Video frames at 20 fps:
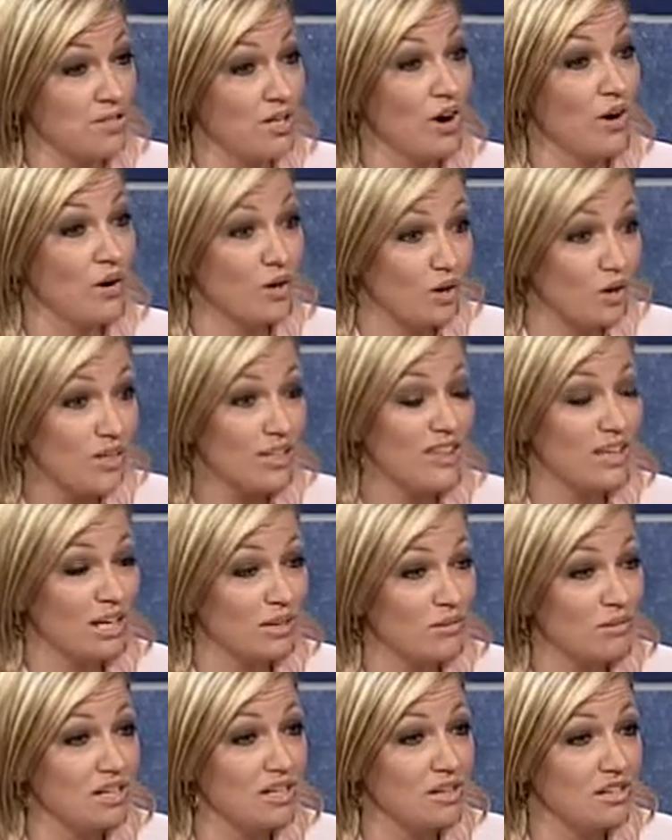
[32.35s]
are a good
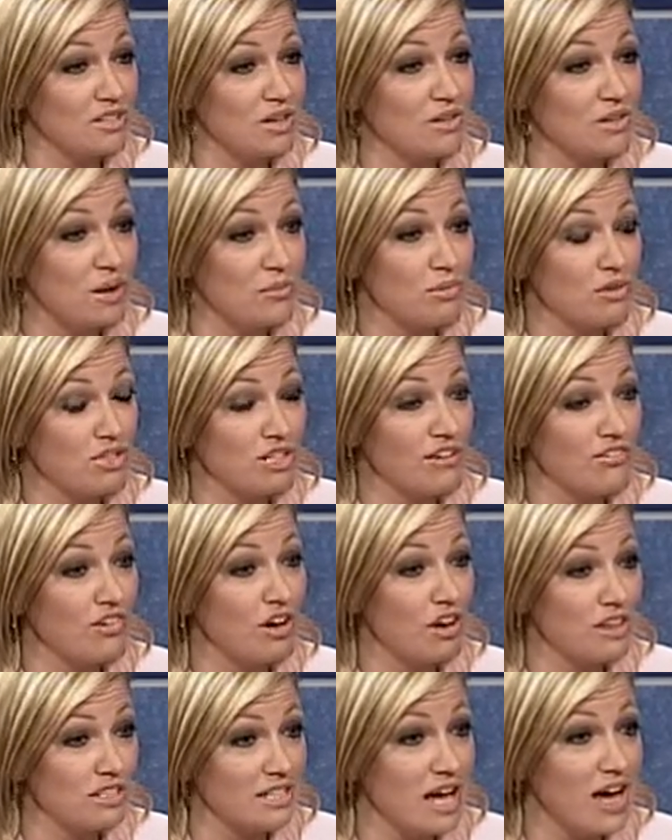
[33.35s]
thing because our numbers have
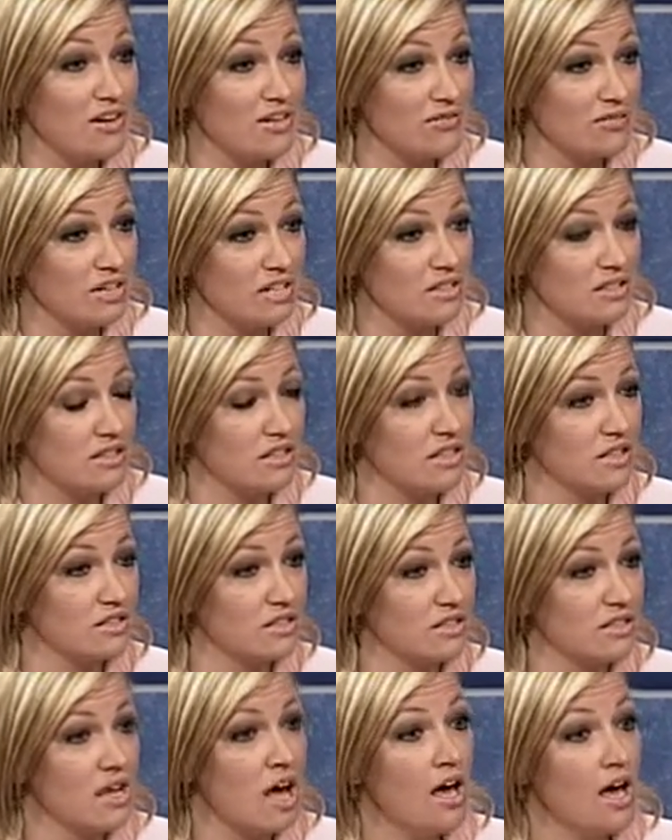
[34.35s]
gone down in recent
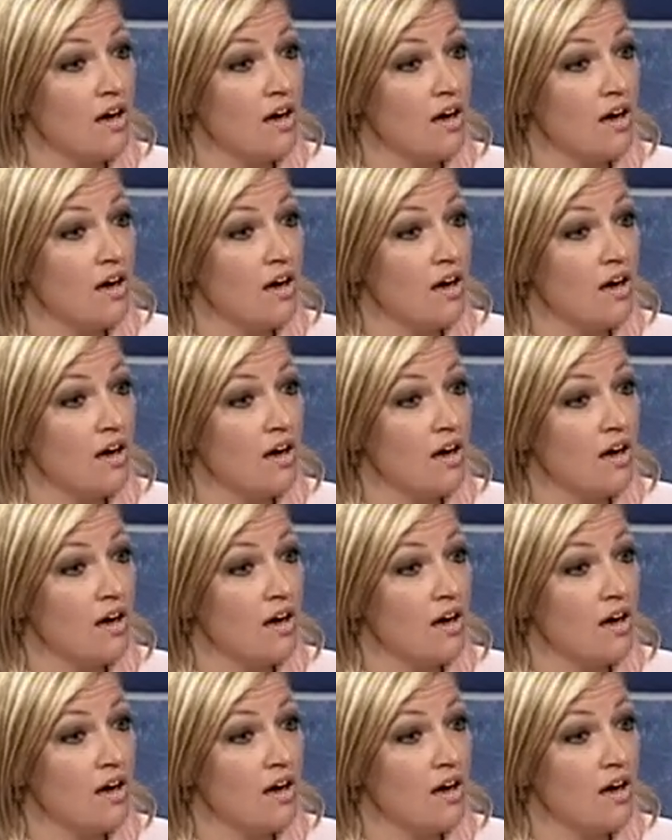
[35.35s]
years